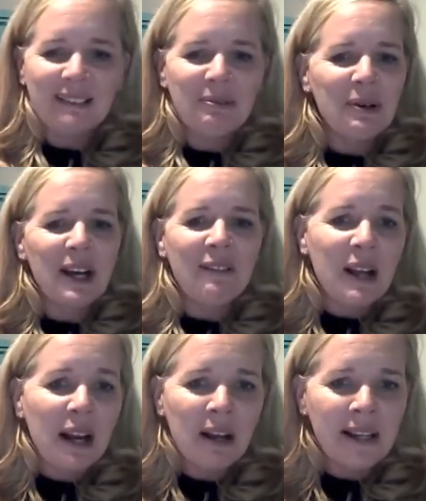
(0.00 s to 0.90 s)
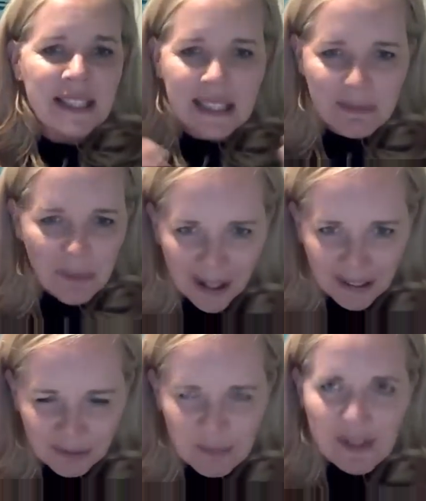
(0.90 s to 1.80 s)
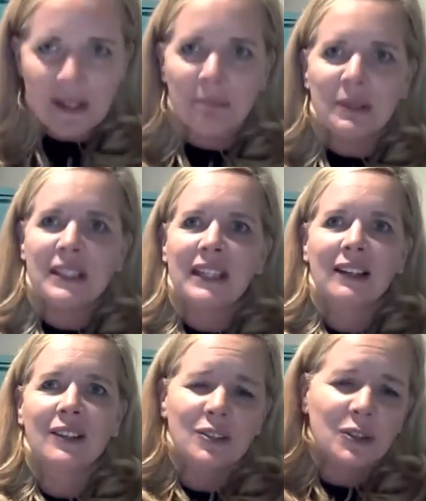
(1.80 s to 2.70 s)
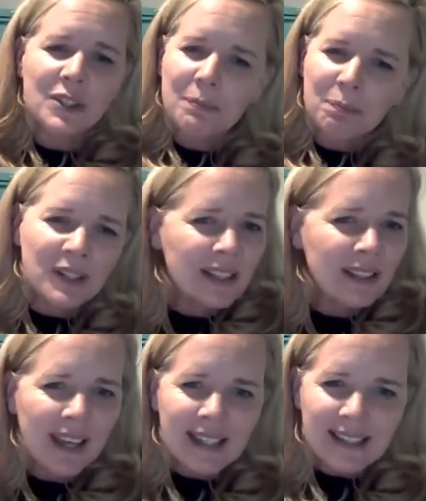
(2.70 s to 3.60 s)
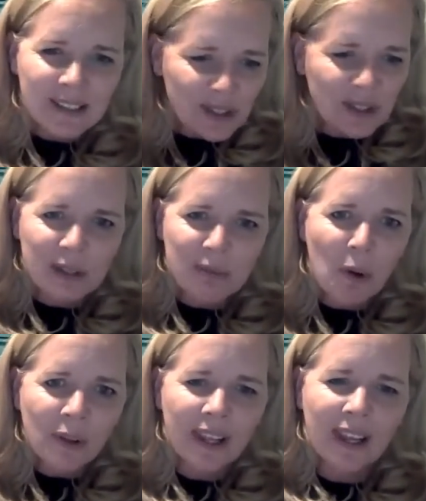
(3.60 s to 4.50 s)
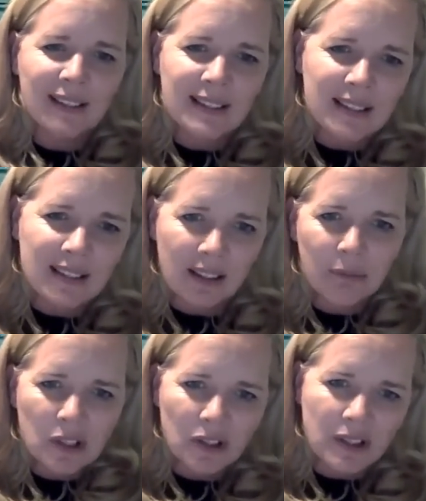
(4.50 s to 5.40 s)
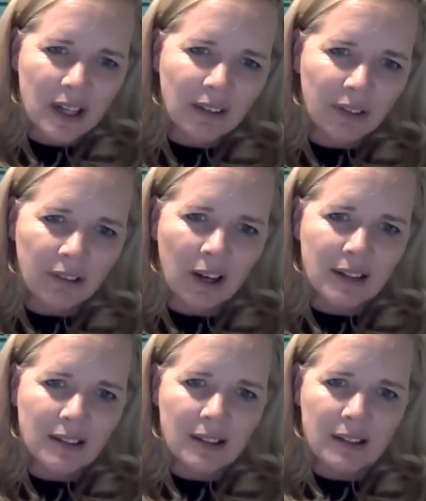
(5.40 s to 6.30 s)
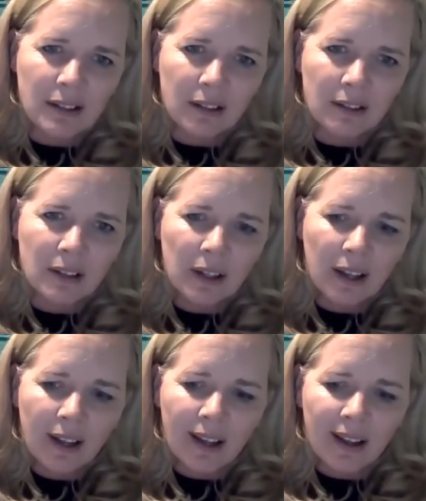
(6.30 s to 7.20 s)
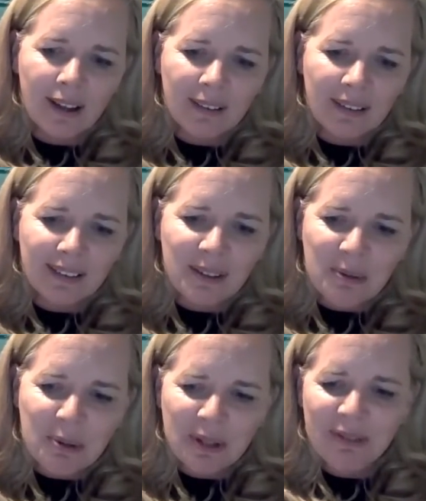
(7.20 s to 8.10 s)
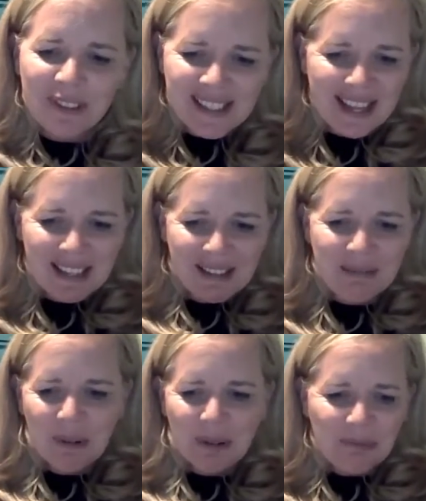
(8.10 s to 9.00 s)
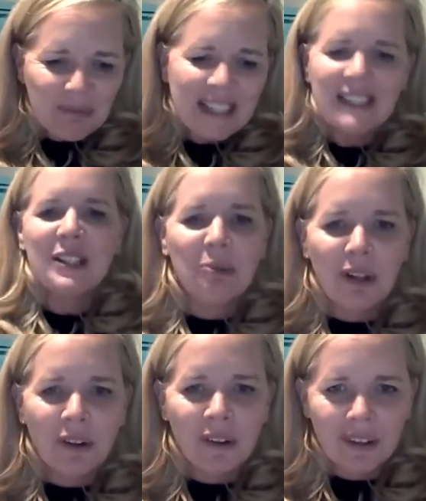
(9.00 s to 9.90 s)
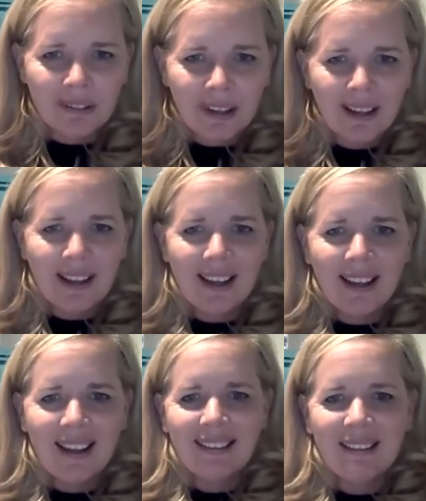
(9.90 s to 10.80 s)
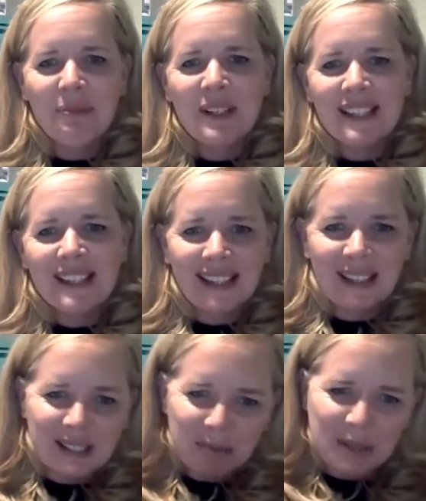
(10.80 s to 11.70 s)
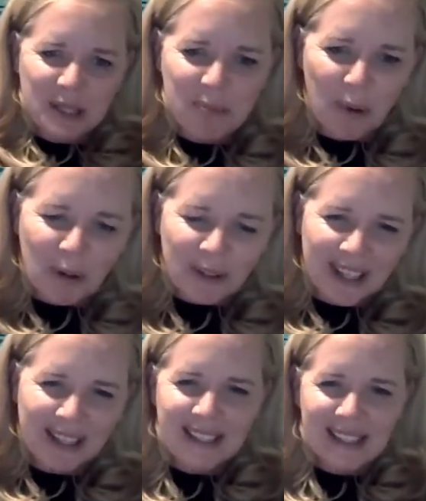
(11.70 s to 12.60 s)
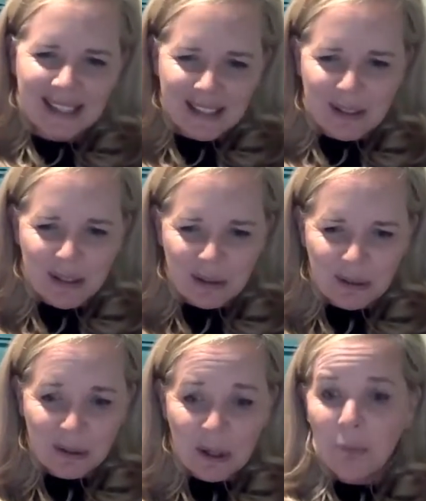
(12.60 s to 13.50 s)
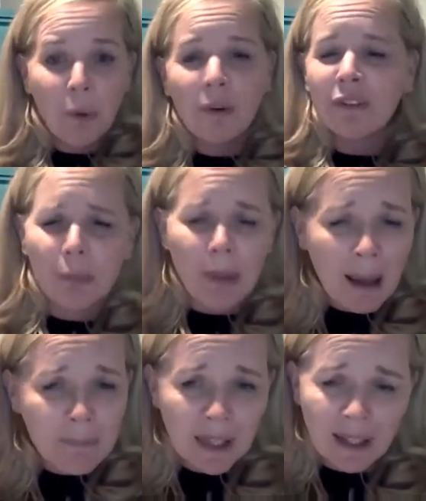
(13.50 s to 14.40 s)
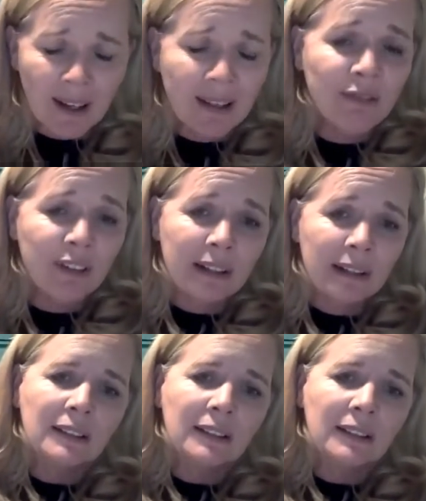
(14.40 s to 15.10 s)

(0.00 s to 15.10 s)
whatever, a nice smile from somebody, or just appreciate just the small things that we just take for granted. So, you know, one leads to another. Appreciating some of the smaller things leads to more of them happening, I feel.